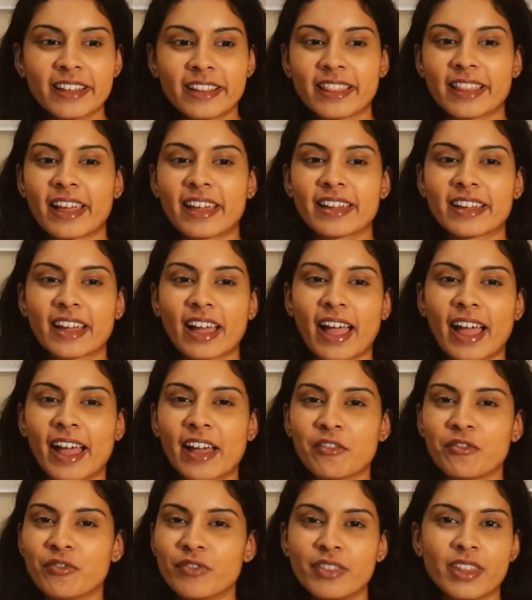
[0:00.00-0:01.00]
like
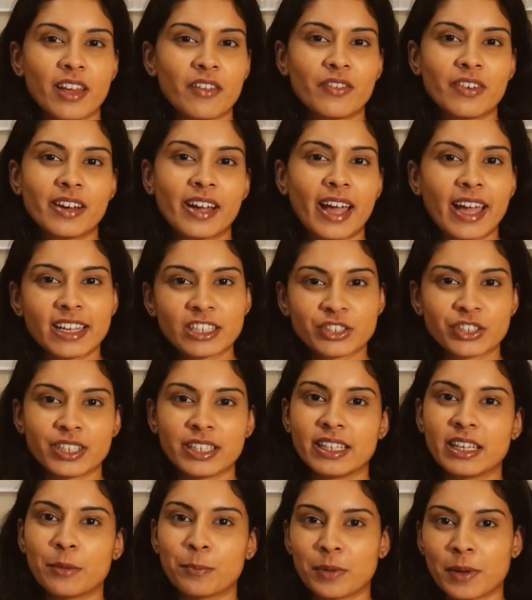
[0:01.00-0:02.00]
I've never actually
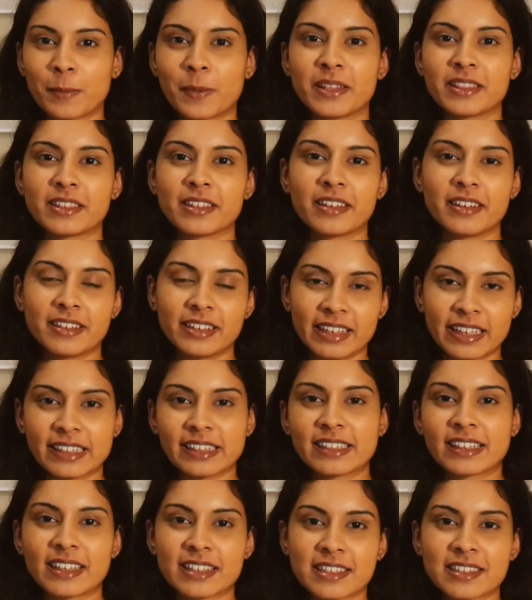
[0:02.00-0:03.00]
implemented a linked
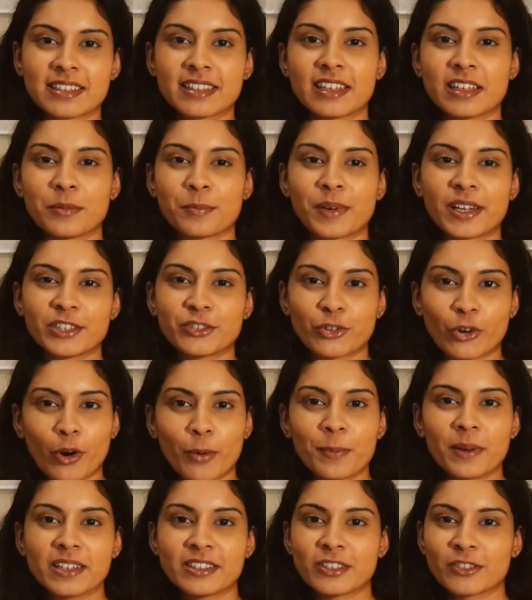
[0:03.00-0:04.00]
list in my job
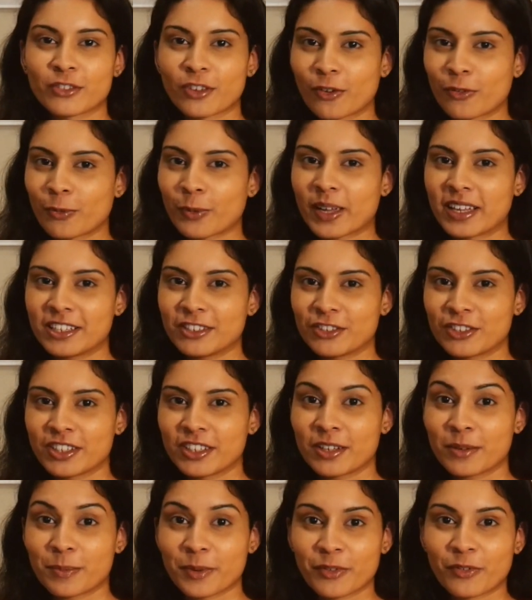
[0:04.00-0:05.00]
as a software
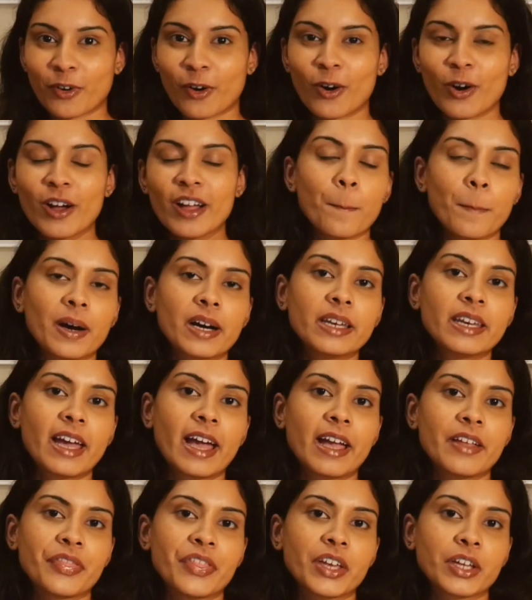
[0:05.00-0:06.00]
engineer before. But
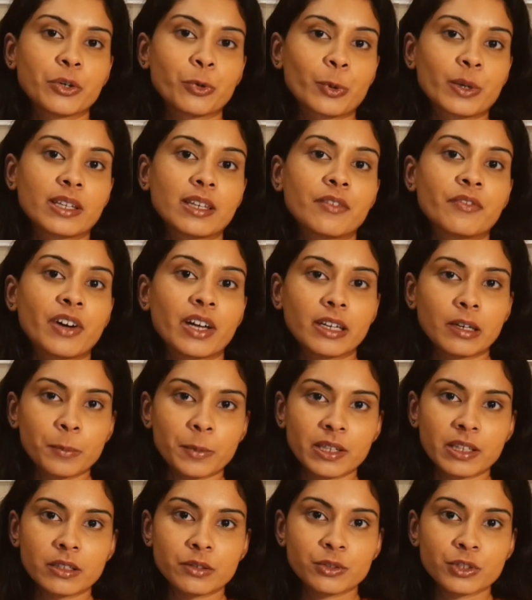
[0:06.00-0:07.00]
I think knowing the
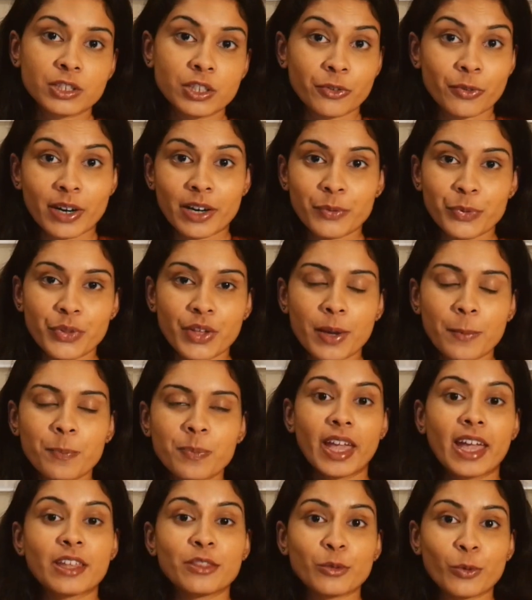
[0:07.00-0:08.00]
fundamentals around them
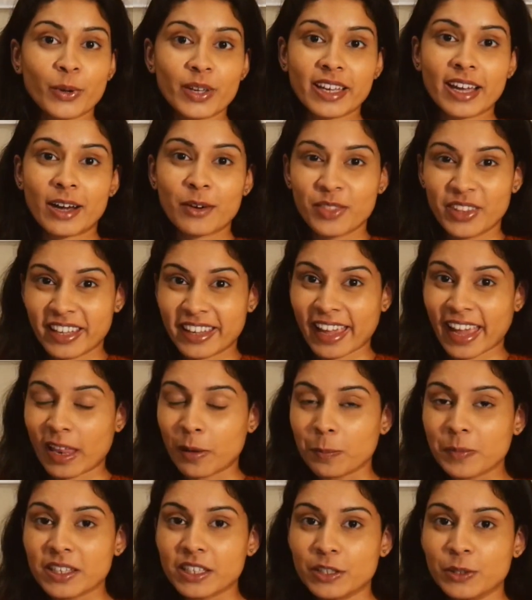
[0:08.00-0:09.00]
and knowing how they can
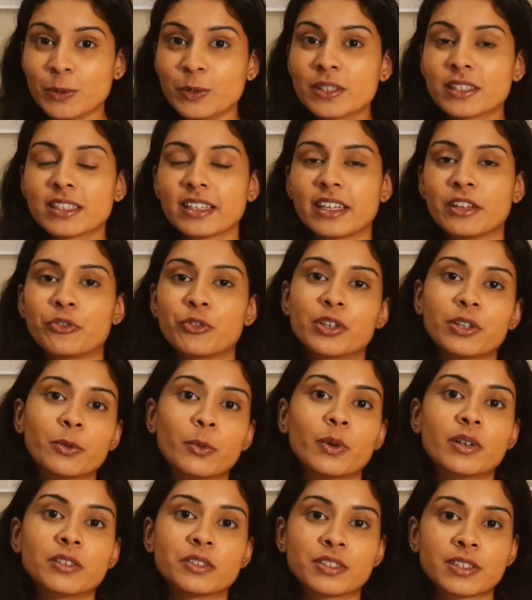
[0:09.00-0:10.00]
be used in real
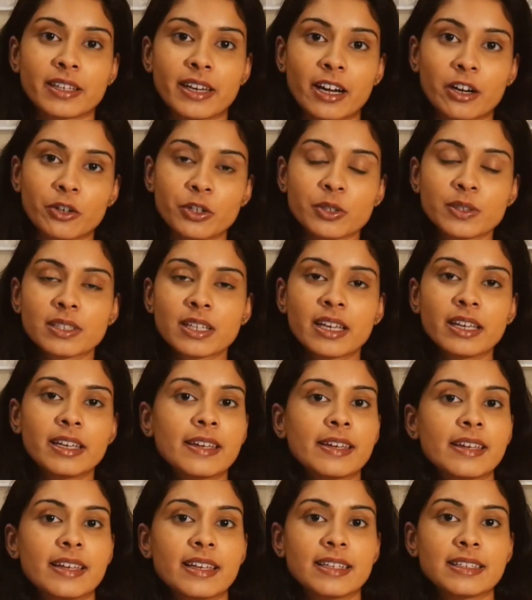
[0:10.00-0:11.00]
world scenarios
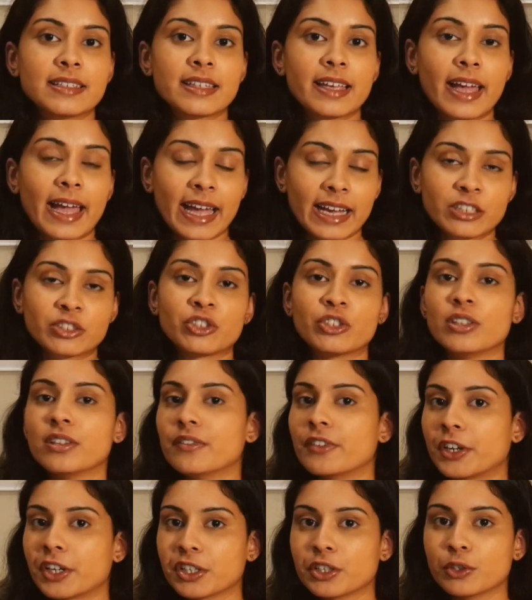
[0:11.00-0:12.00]
is actually
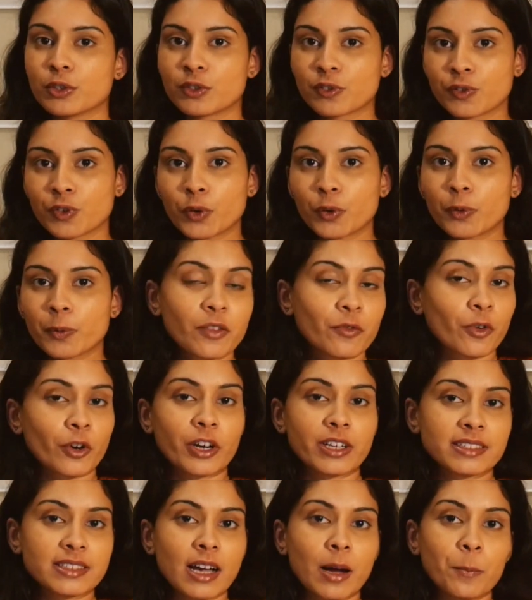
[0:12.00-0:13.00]
very useful. For
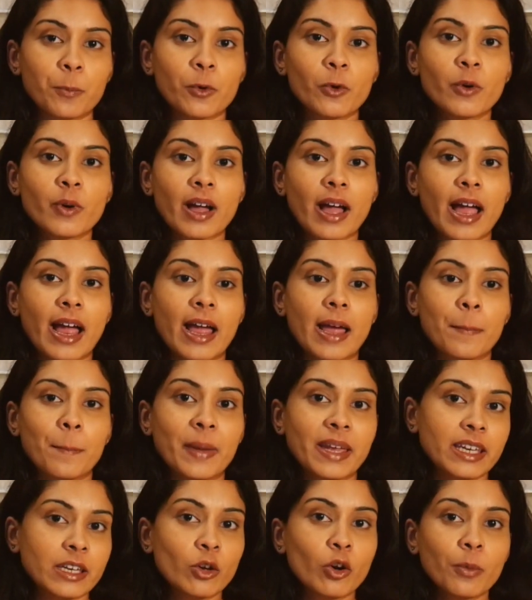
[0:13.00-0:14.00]
example, I
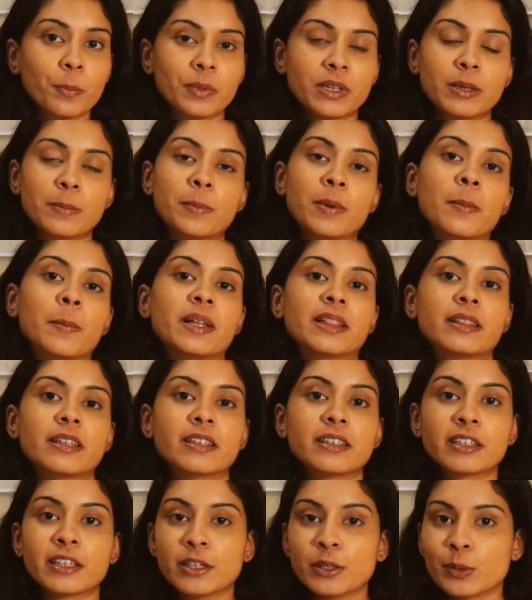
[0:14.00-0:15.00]
may not be implementing
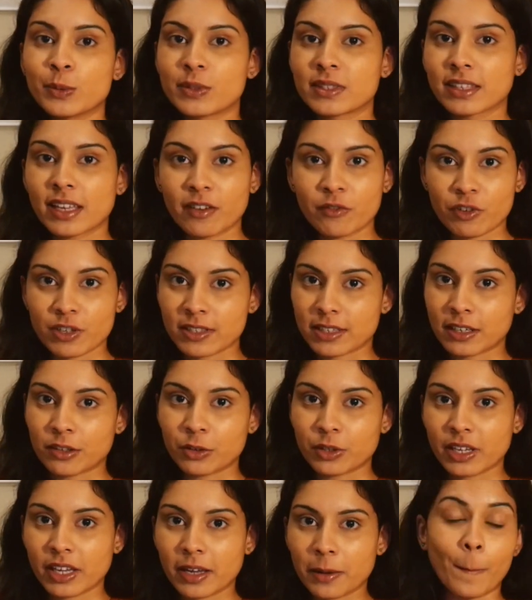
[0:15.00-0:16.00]
queues every single
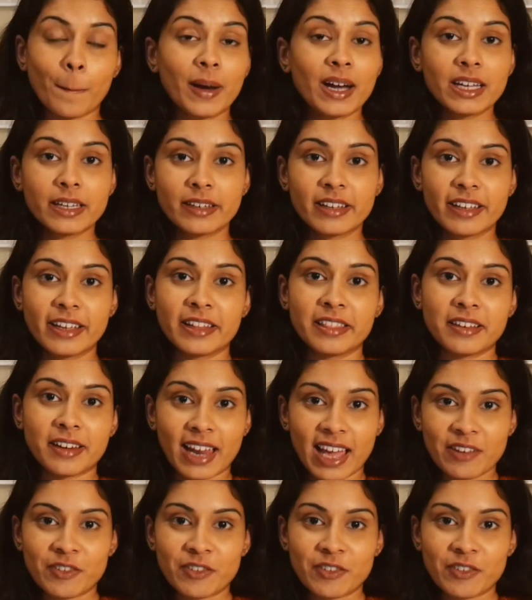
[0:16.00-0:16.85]
day, but in the life